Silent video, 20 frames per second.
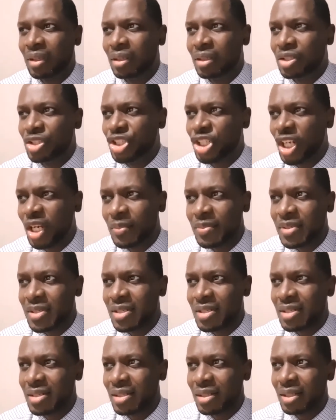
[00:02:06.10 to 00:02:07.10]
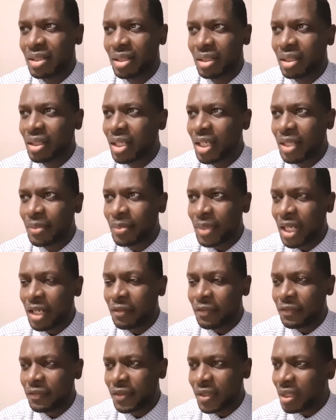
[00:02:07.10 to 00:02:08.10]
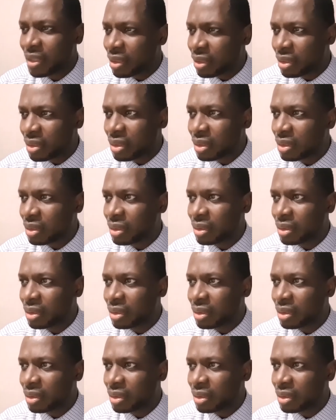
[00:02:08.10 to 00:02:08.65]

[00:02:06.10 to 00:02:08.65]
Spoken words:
Jobs in my field,